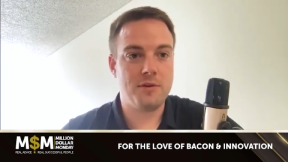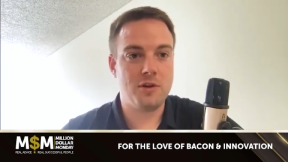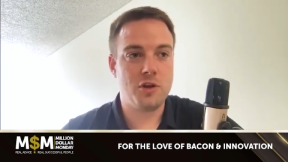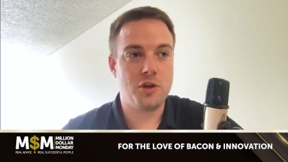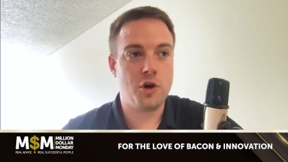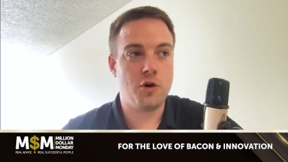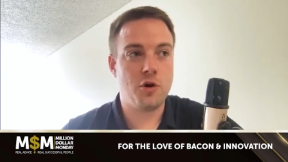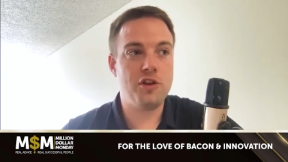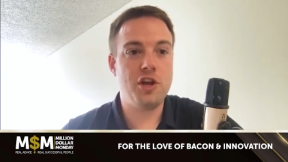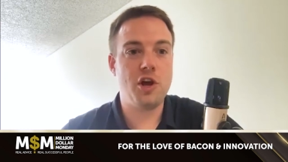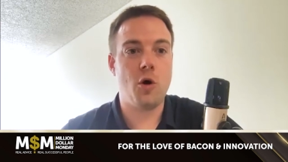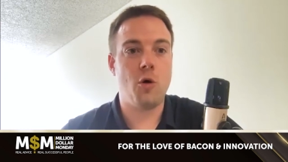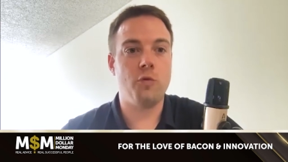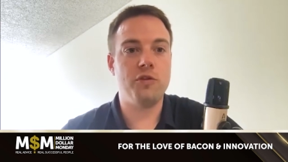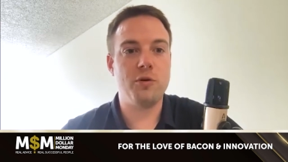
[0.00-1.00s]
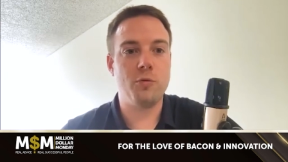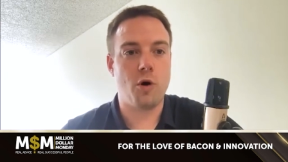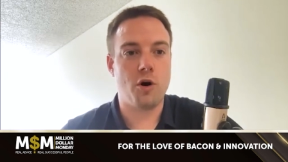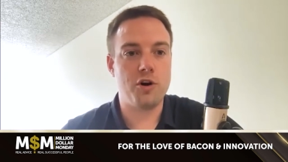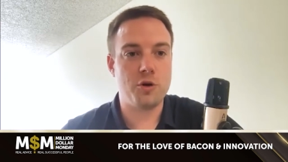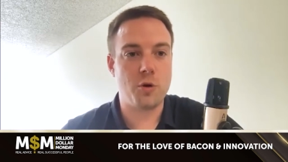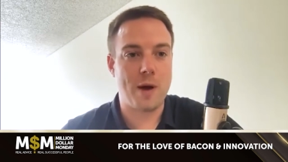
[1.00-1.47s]
you're the only
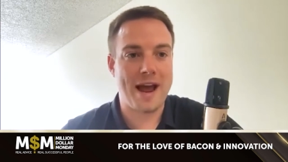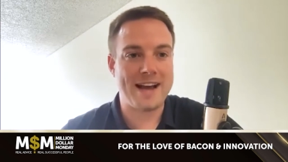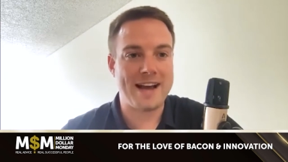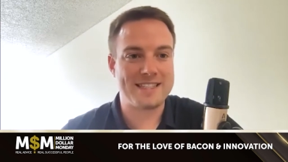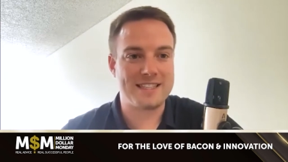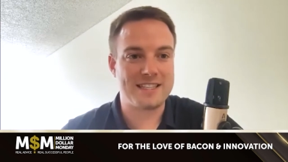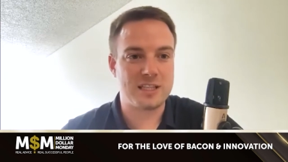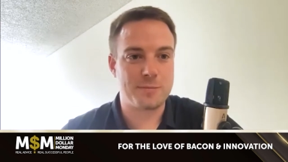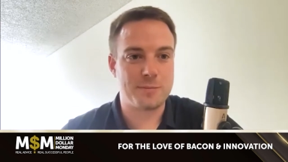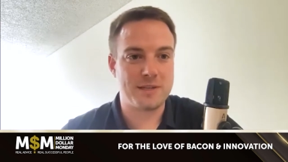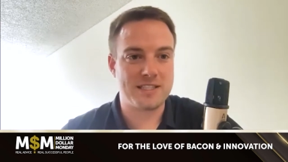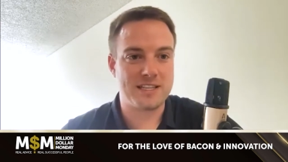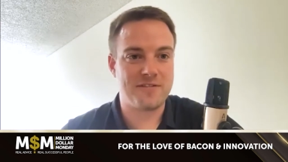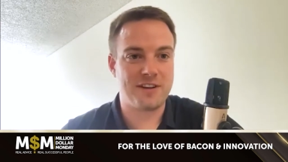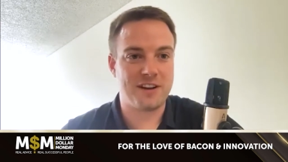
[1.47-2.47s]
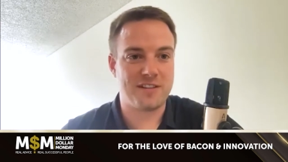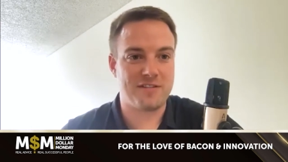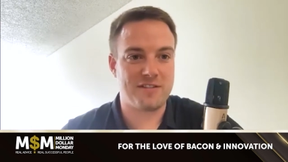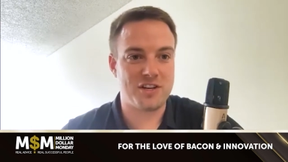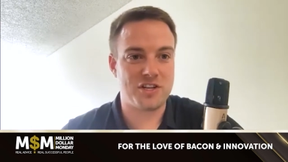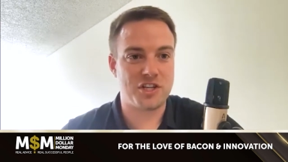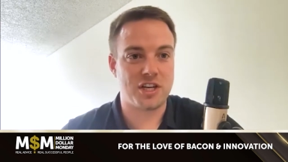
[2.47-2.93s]
one who has the specific
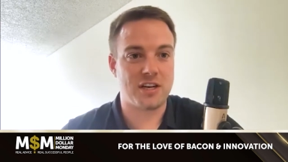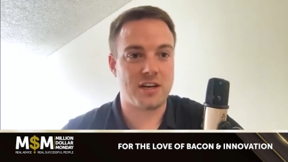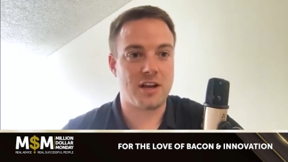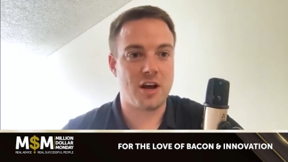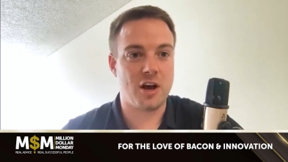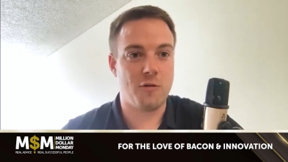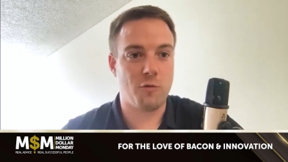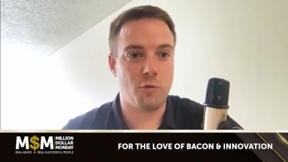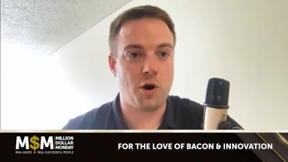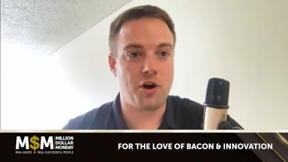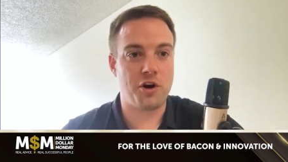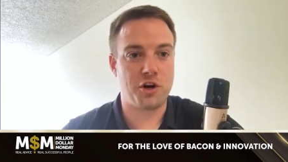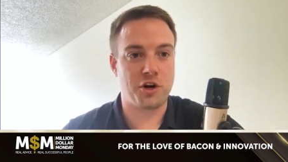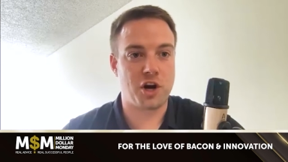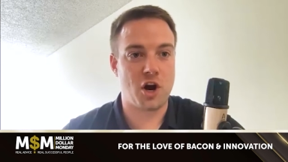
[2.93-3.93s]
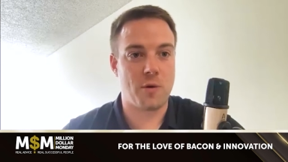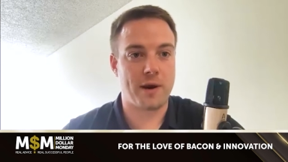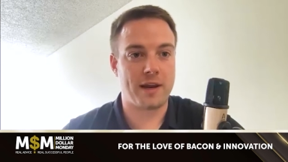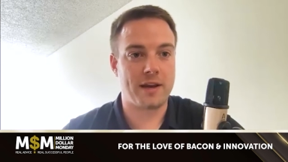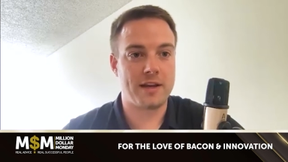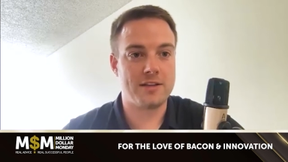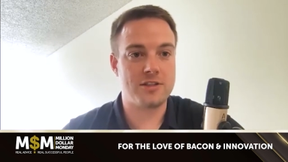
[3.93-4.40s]
vision of where you're
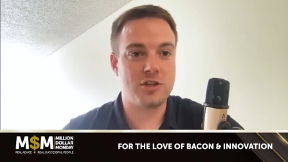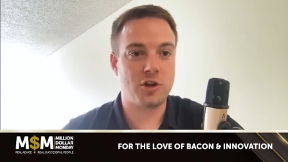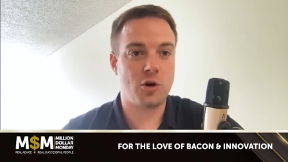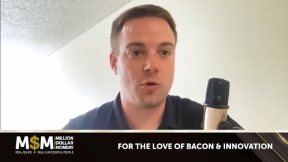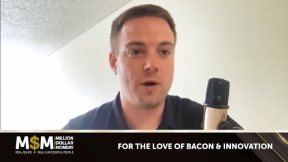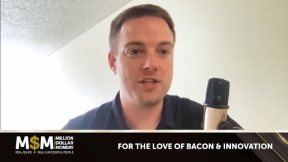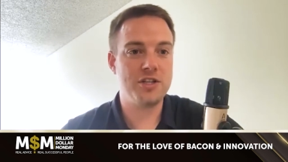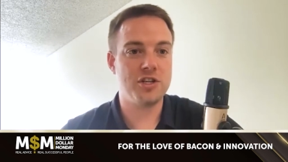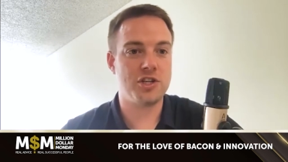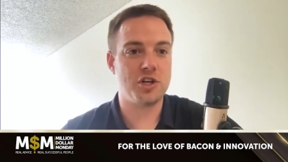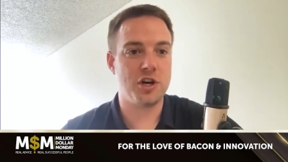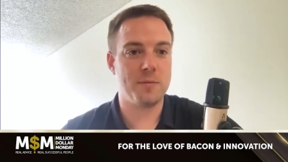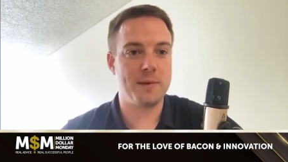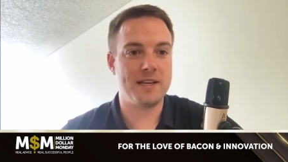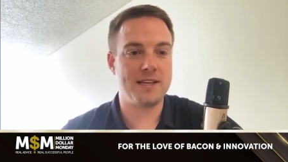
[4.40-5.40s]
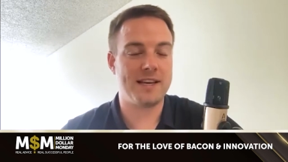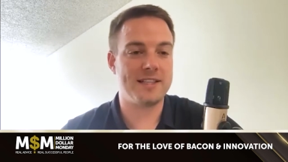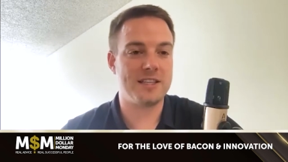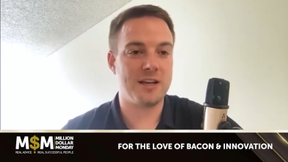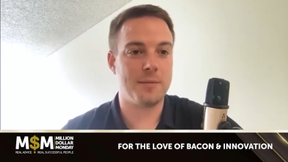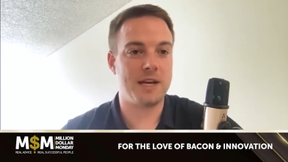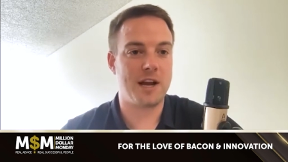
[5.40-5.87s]
going. And so the question shouldn't be,
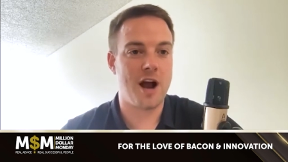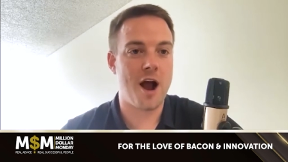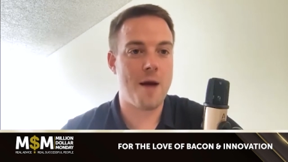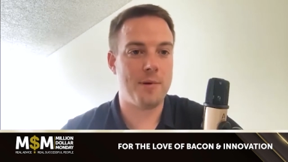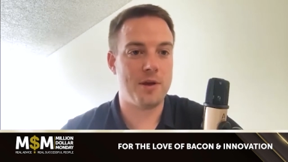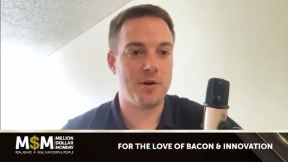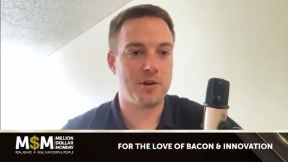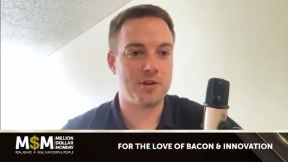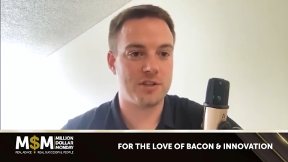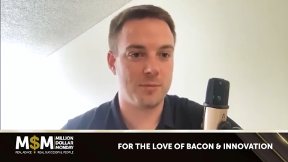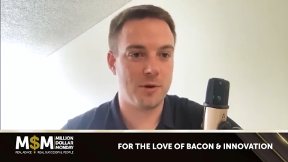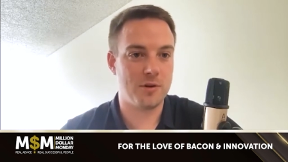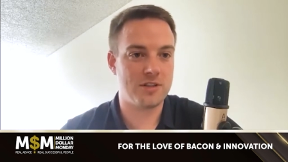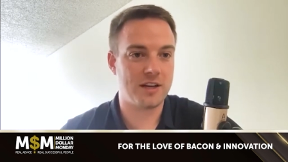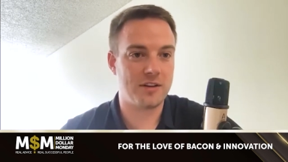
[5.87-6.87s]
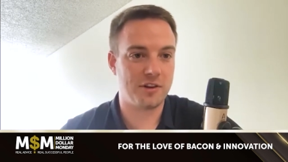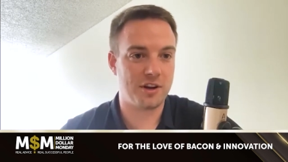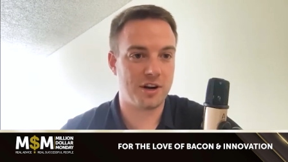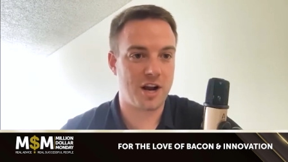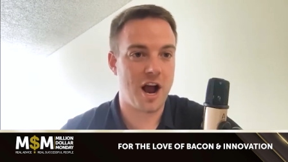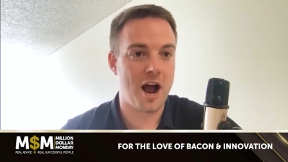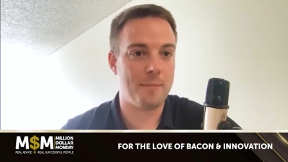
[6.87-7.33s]
can somebody copy you? Because they're most likely
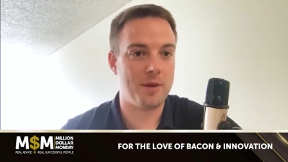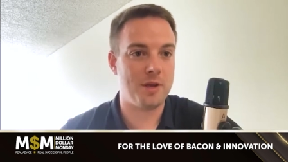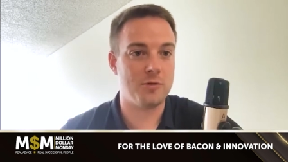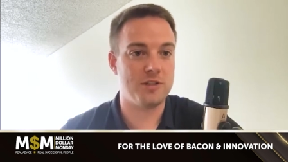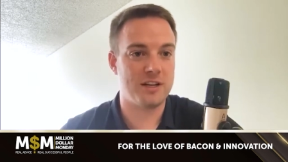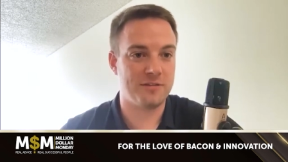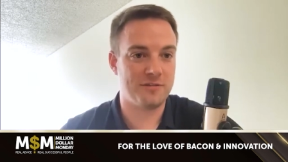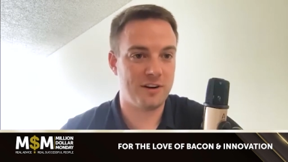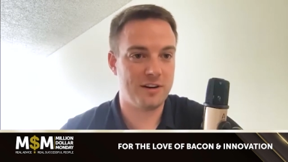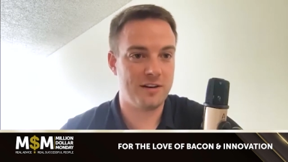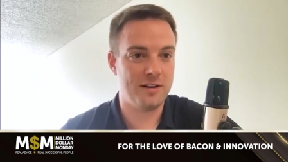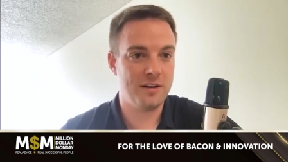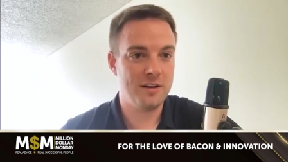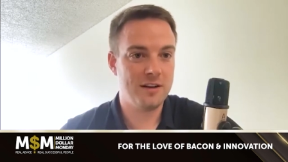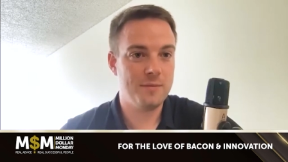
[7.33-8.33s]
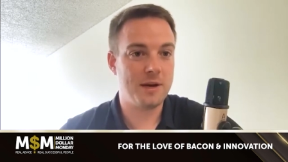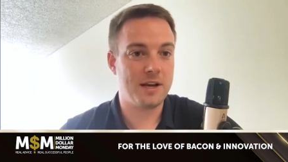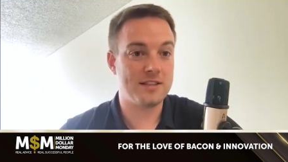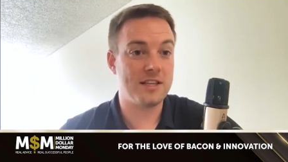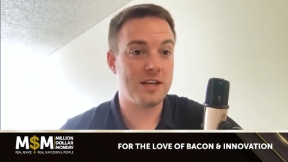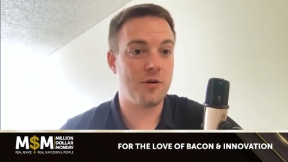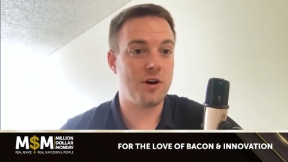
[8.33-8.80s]
going to copy you different
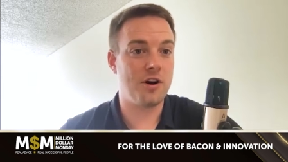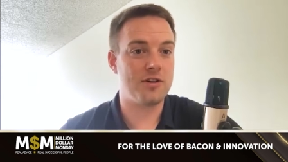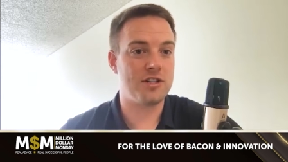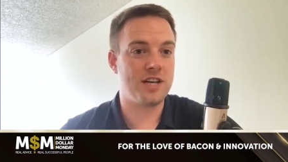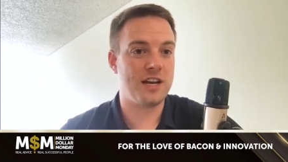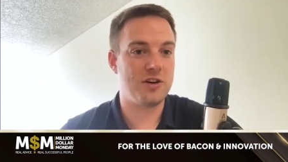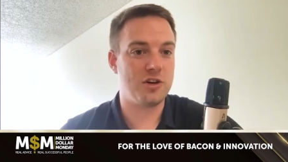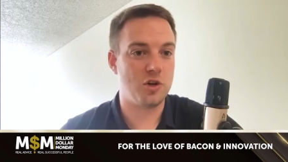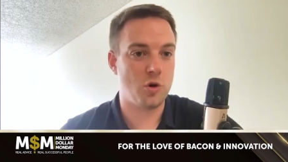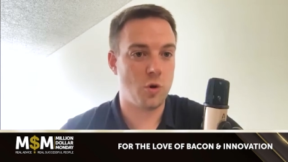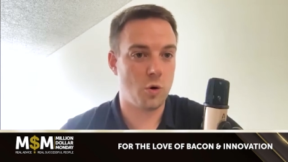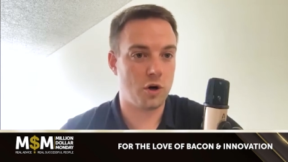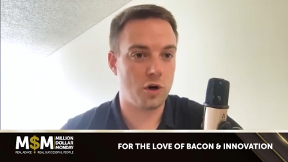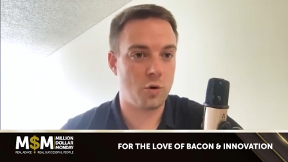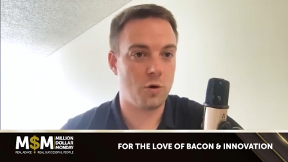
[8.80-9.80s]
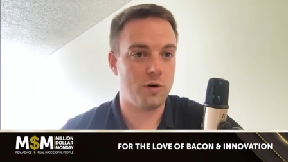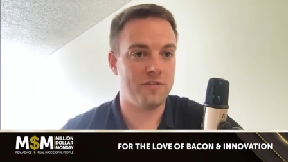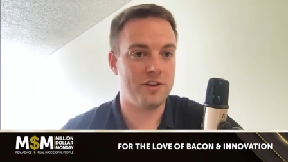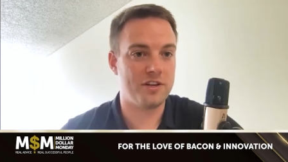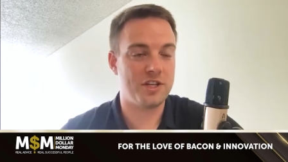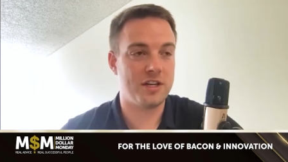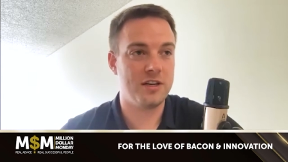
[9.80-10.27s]
because they don't understand your core
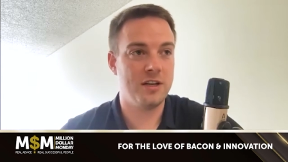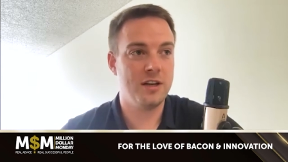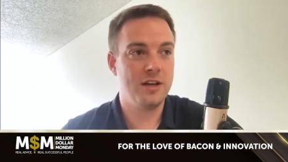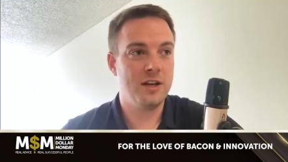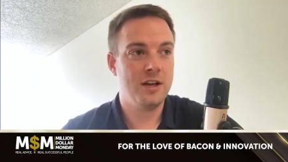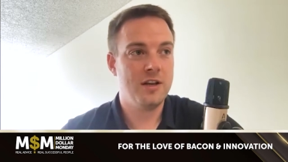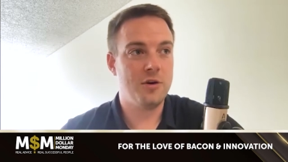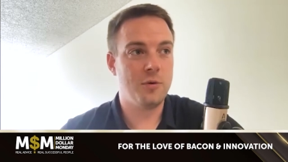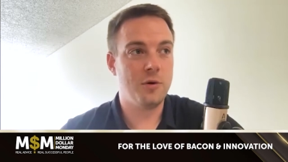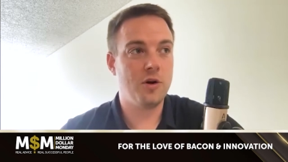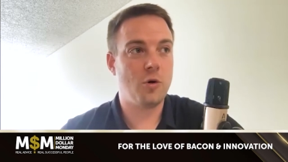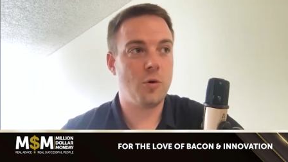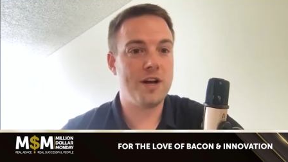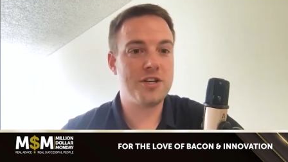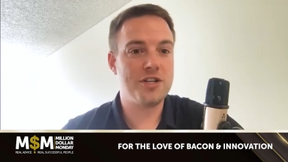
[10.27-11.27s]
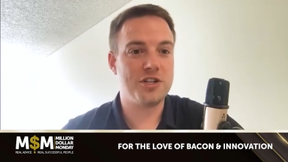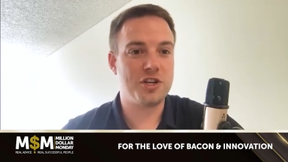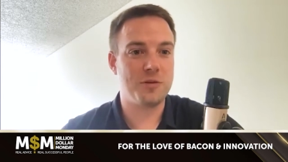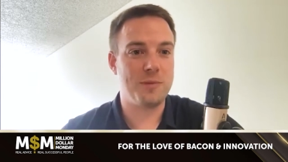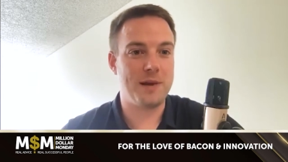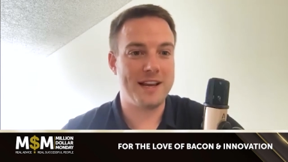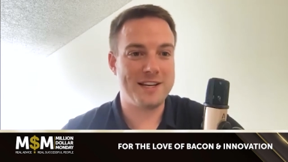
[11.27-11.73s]
vision. The real question
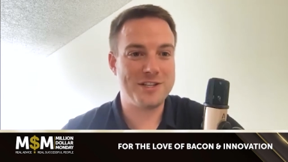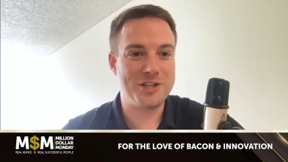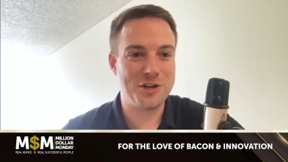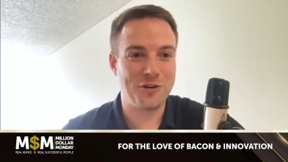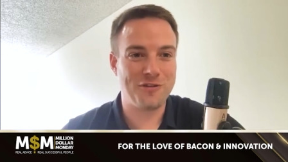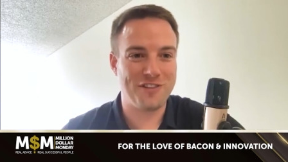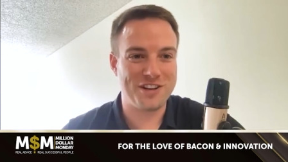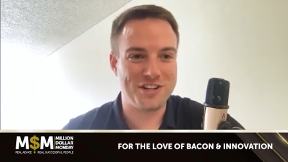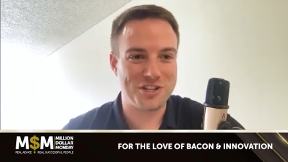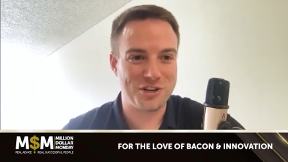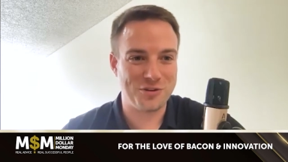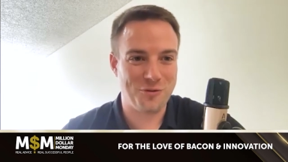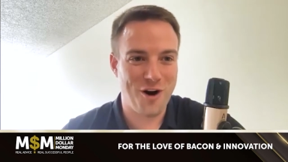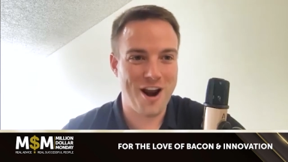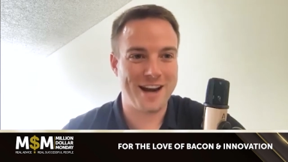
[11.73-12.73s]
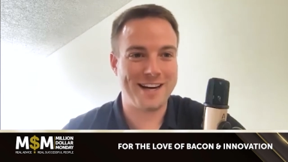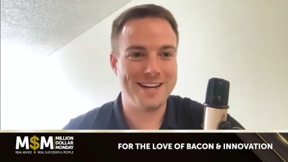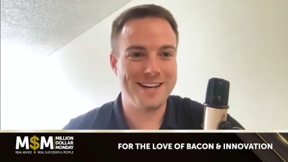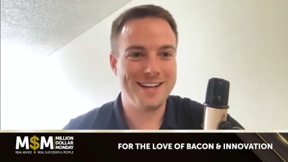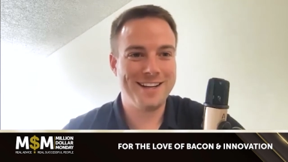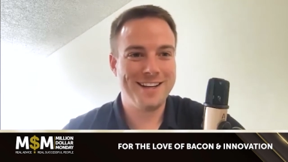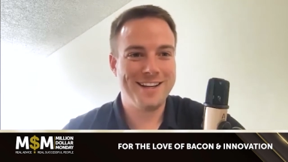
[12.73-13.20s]
should be, is your vision right?
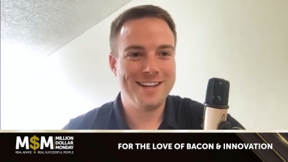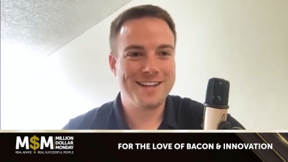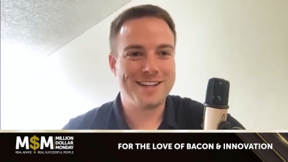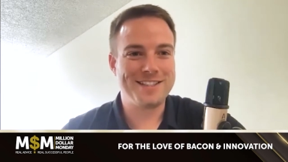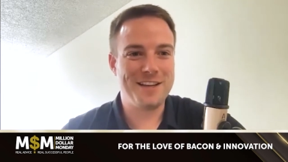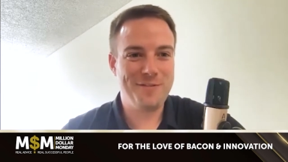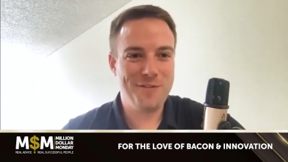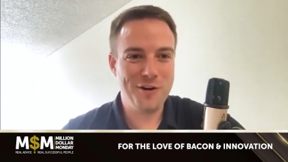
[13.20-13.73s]
Because if